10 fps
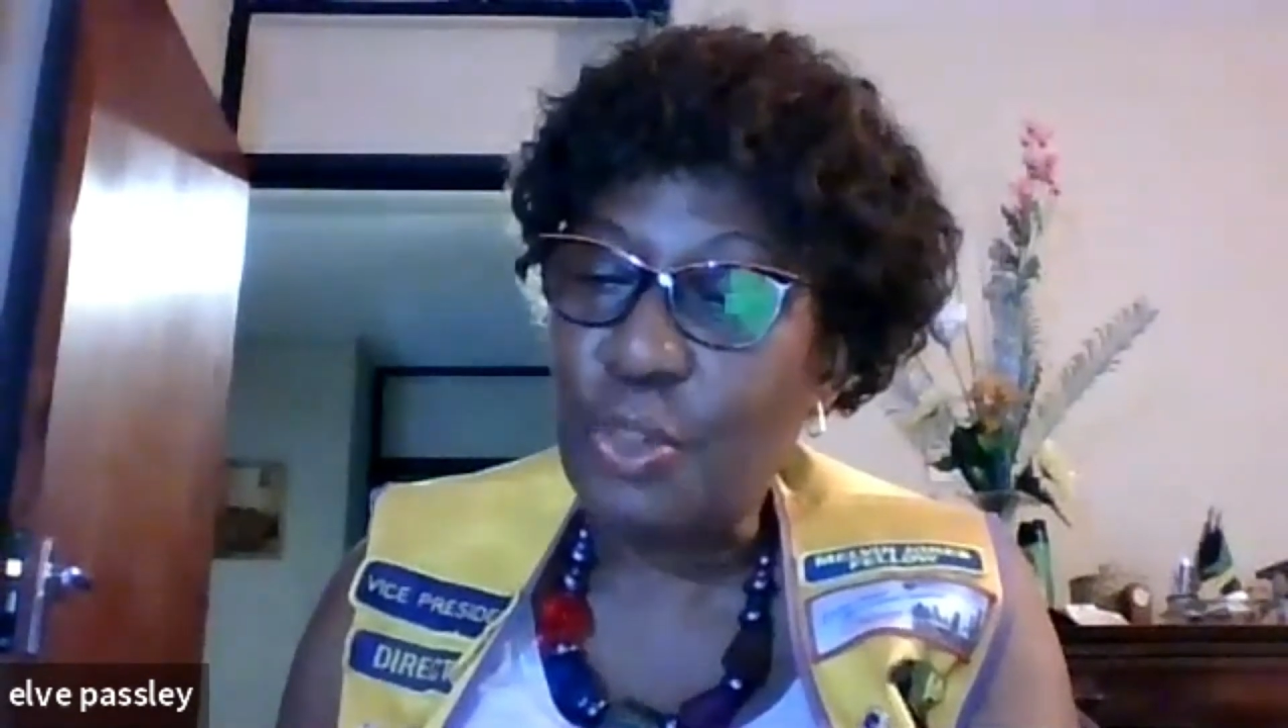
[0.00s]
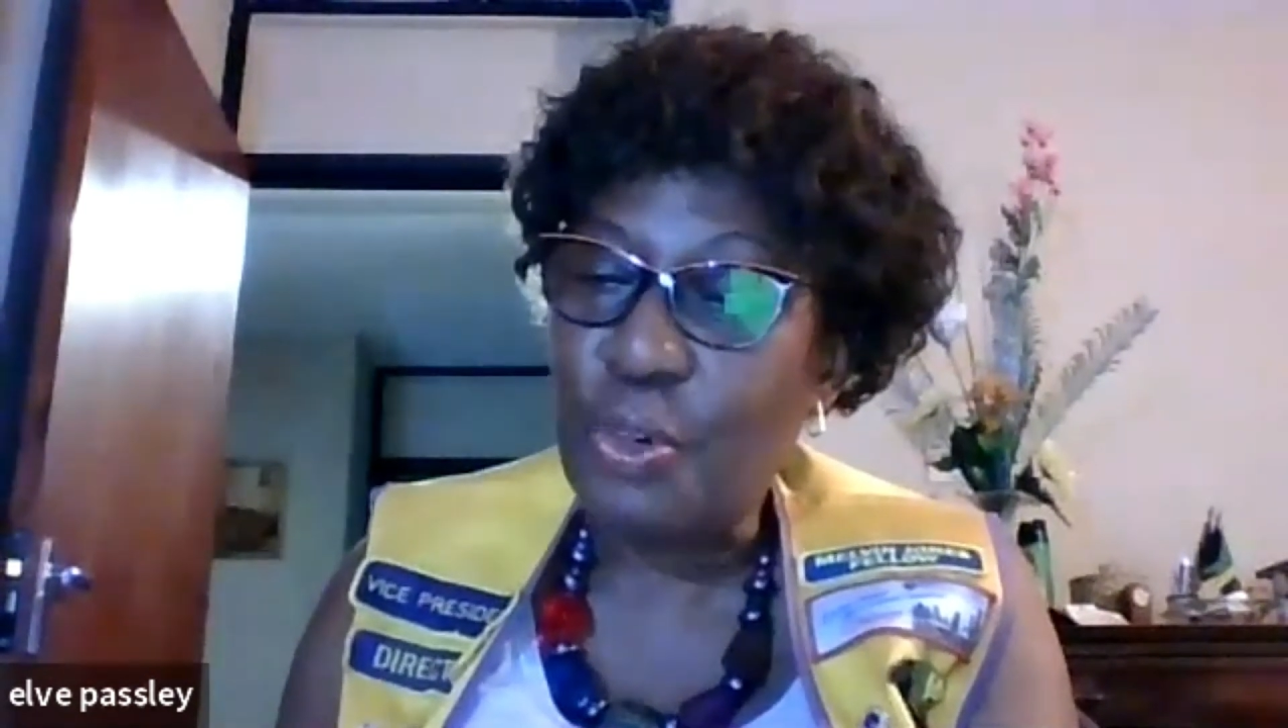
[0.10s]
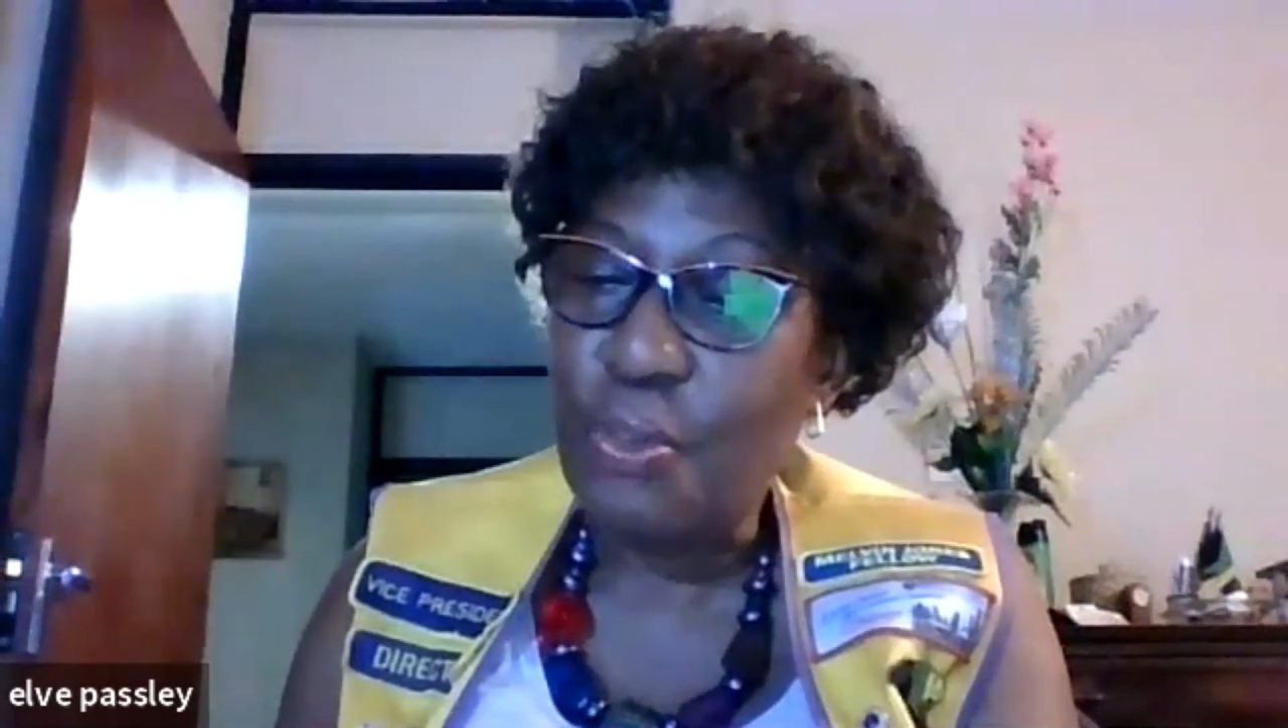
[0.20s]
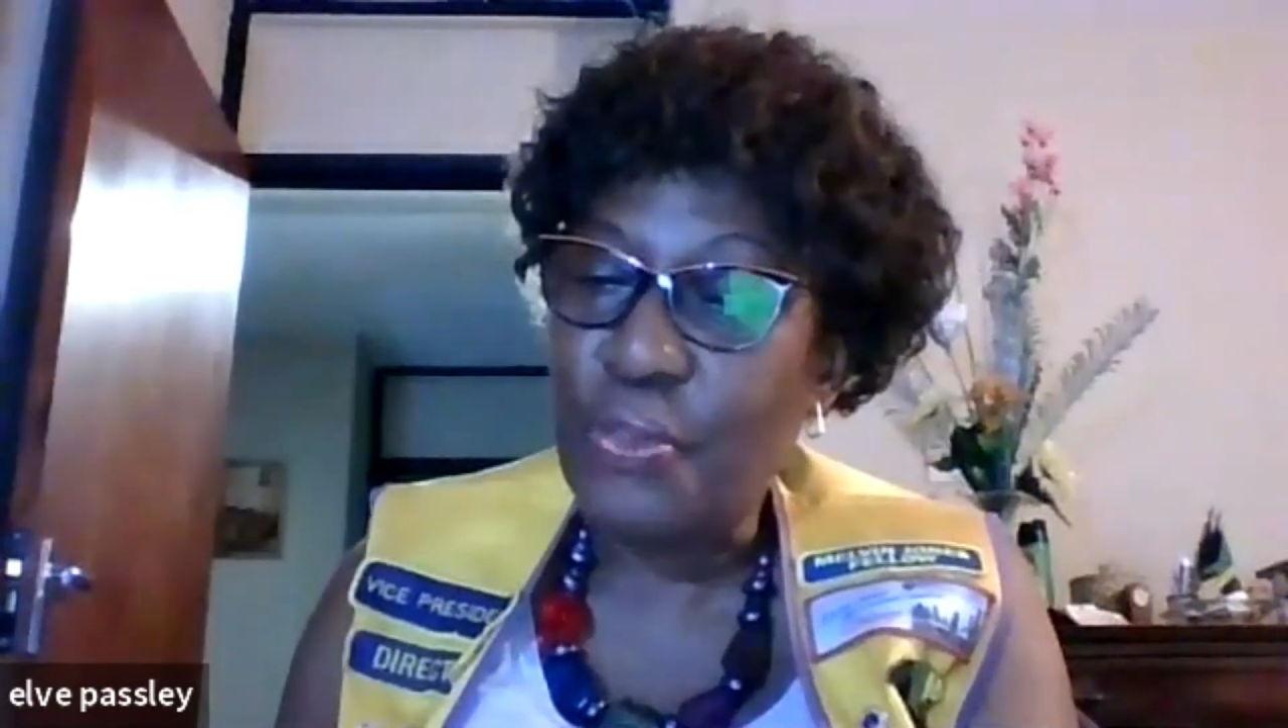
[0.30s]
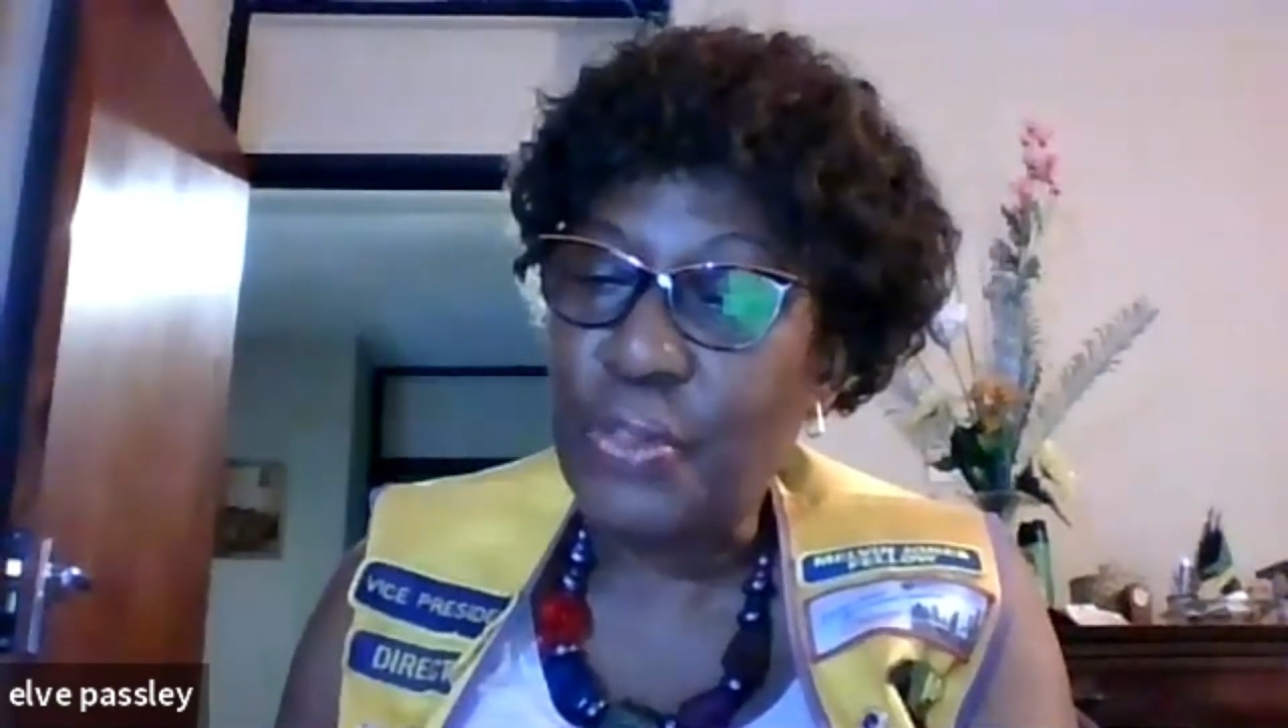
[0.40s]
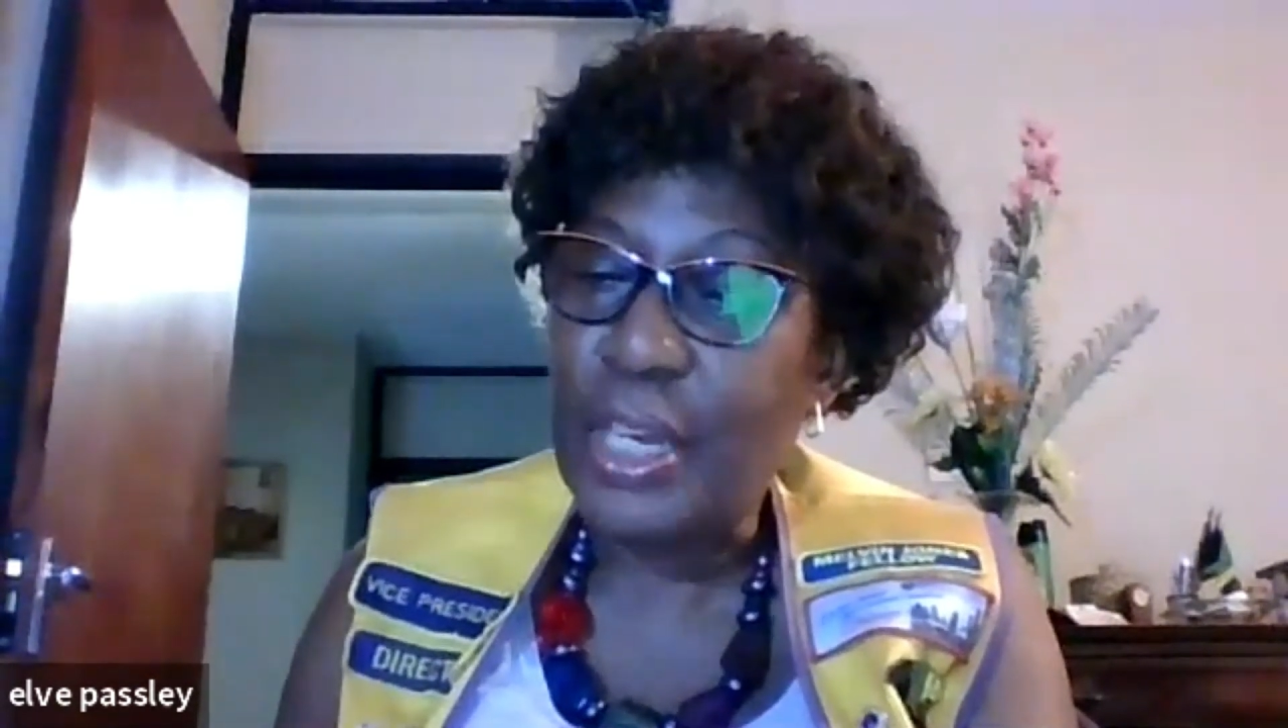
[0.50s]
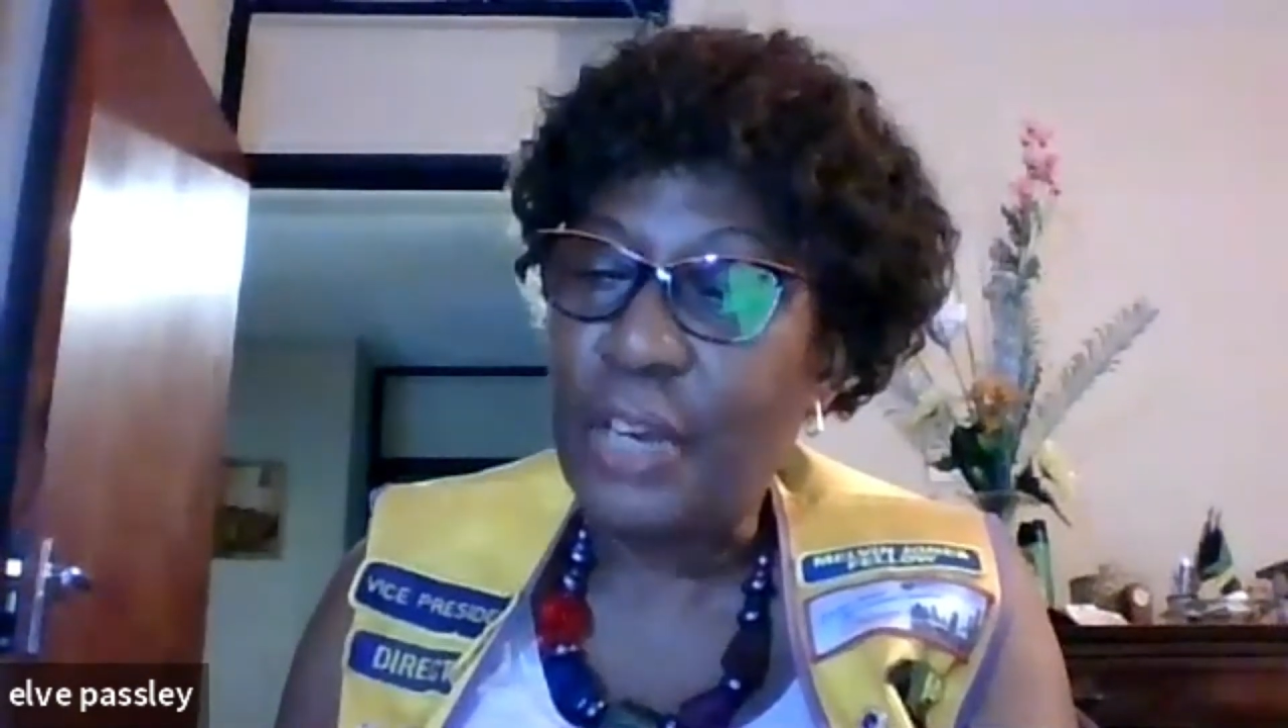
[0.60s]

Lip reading: over a